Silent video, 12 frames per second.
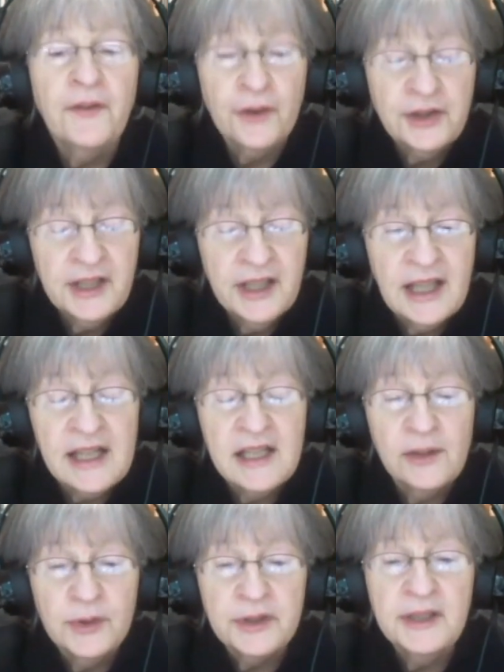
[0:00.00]
the first thing they
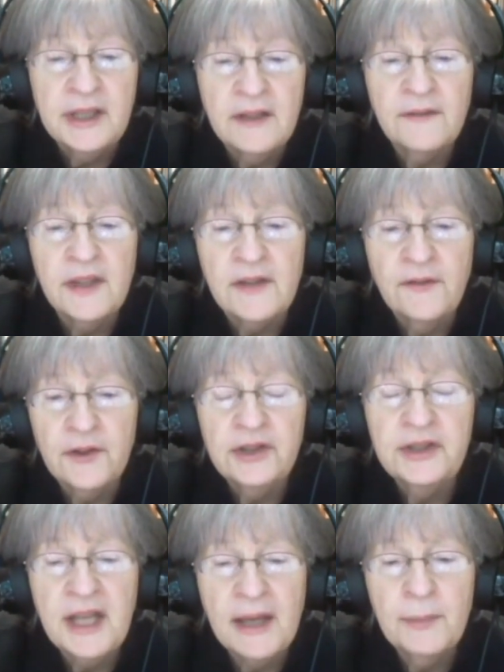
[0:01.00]
did was to give the
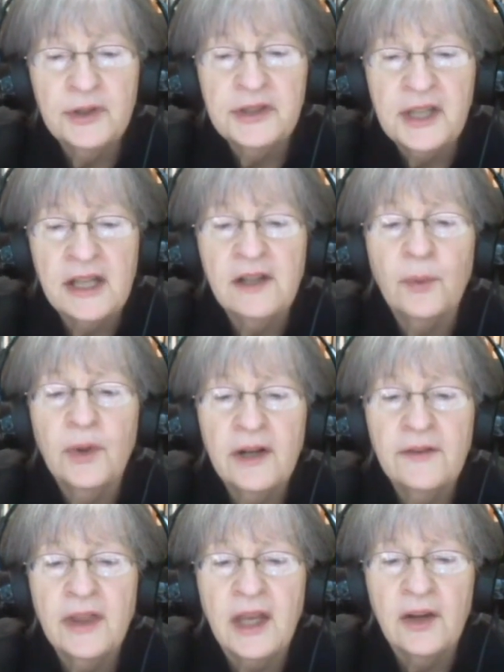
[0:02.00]
first 10% of
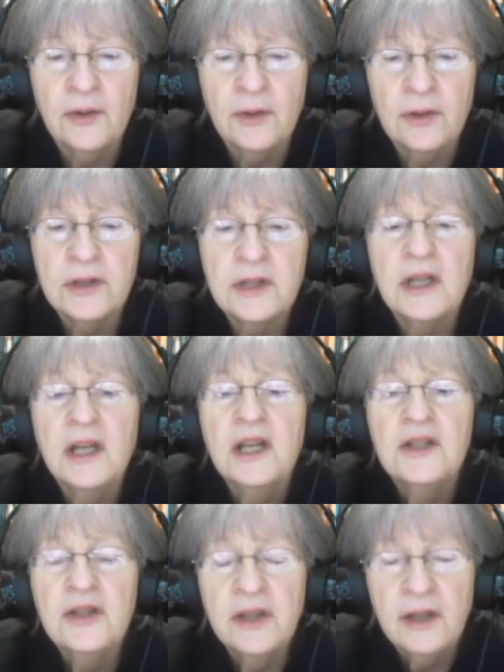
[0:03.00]
whatever they earned
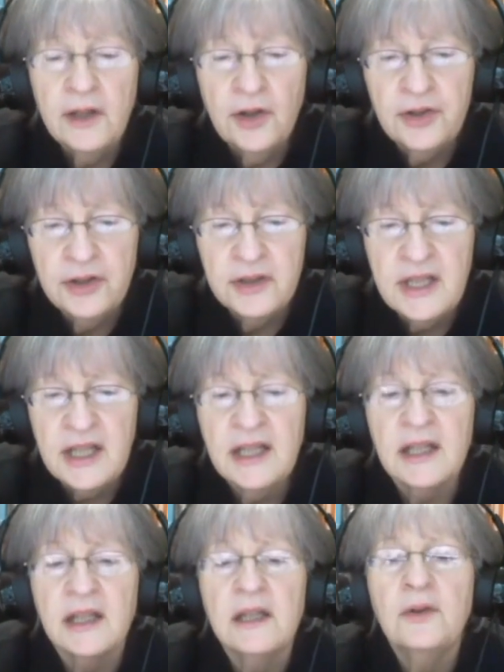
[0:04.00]
to the local
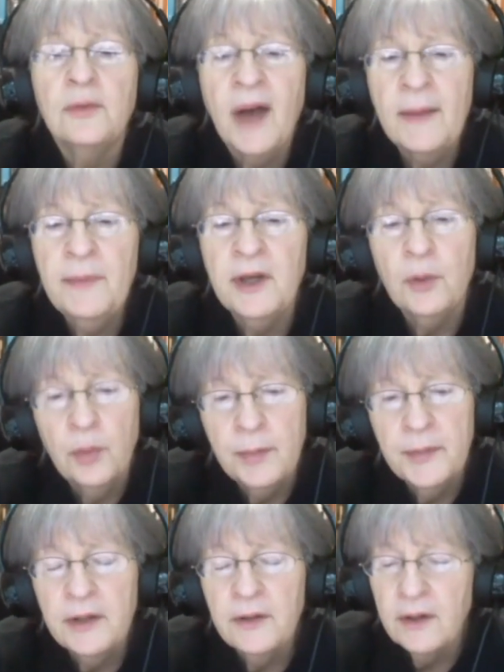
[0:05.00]
deacon, who might be a
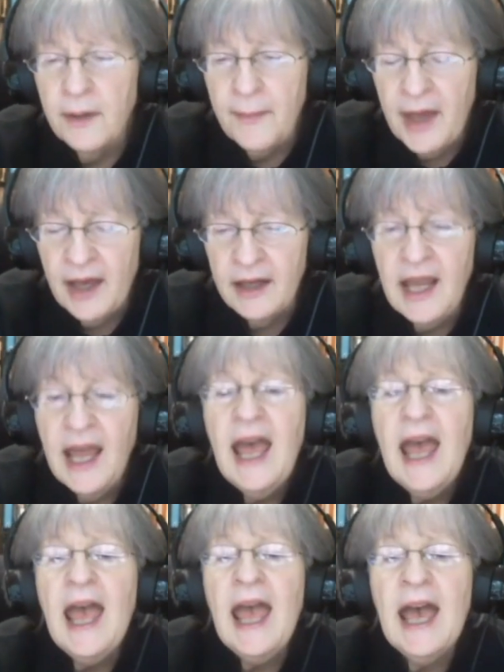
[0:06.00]
woman or a man.
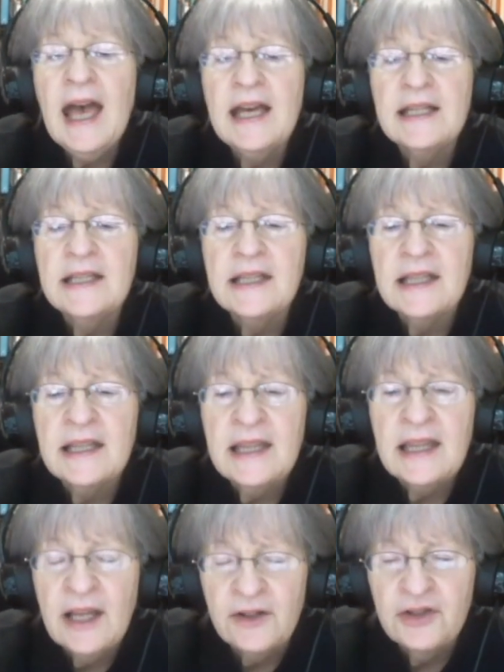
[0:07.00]
And
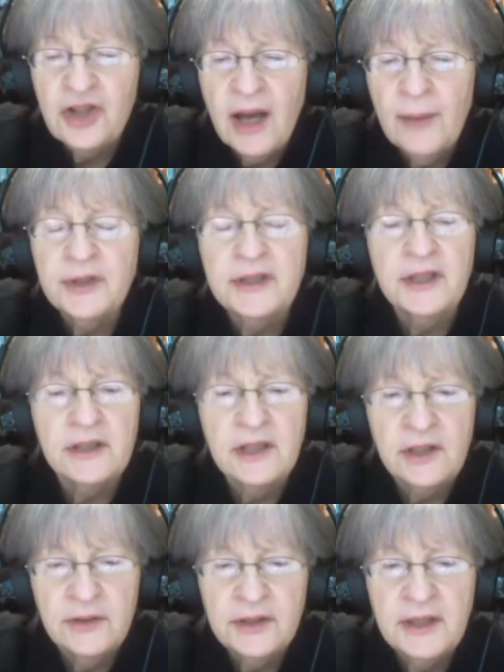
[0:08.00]
their job was to
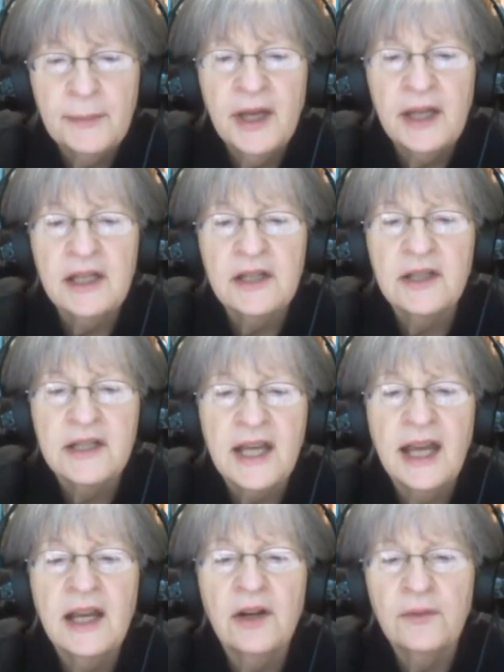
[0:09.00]
use the money to
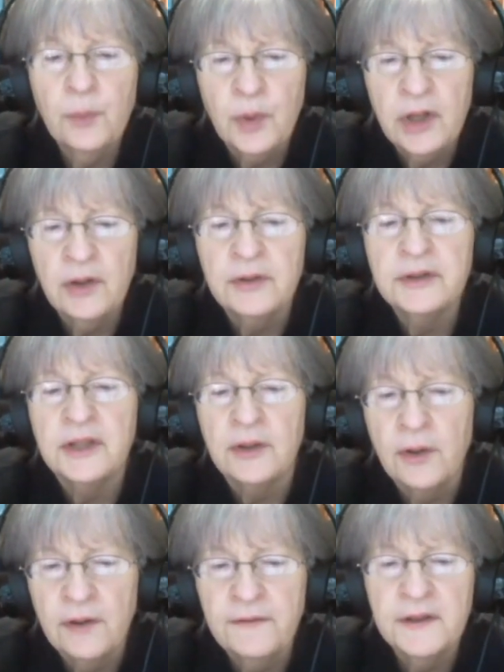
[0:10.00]
take care of widows
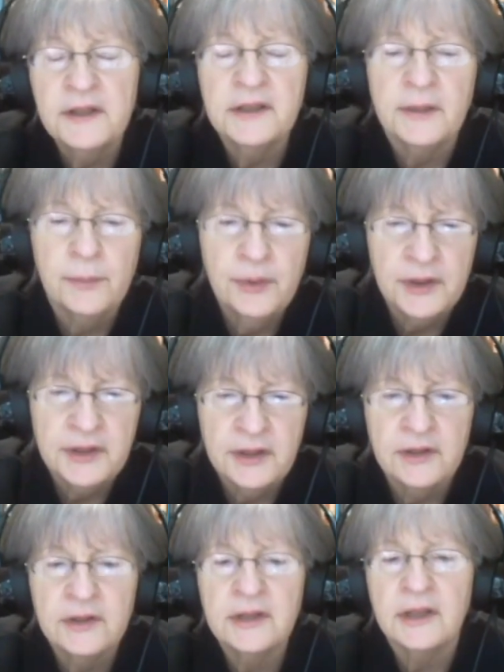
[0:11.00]
and orphans and
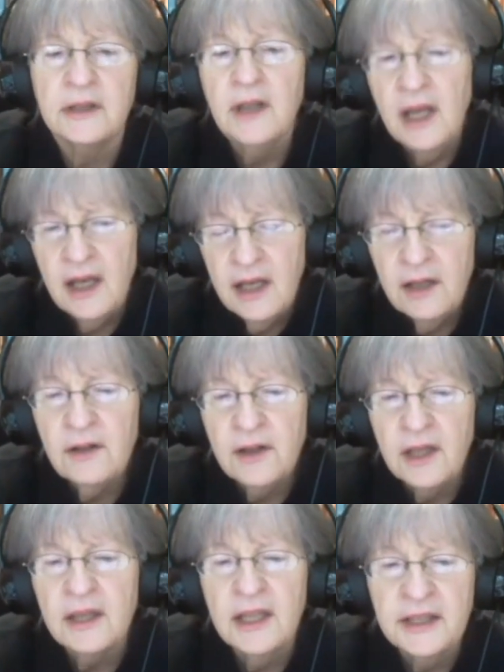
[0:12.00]
prisoners and, you know,
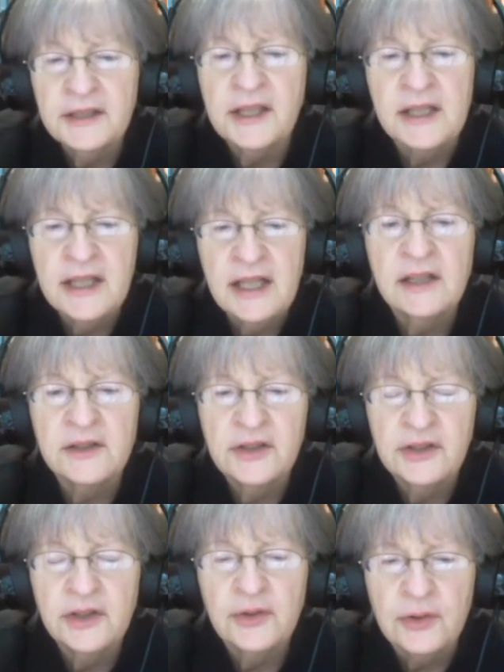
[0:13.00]
the things that
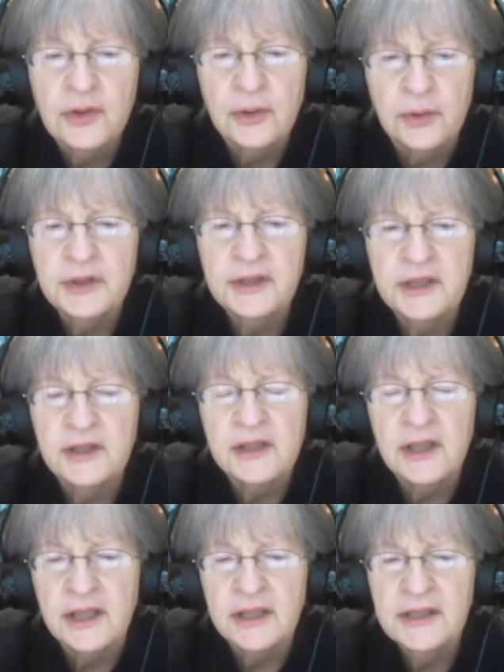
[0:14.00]
deacons do still
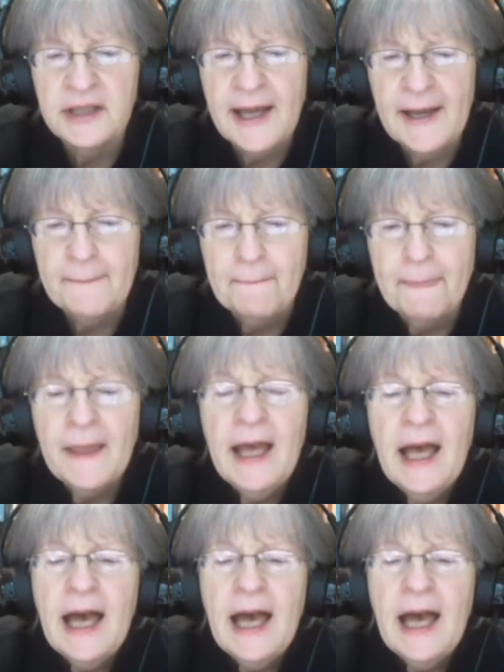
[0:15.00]
to this day,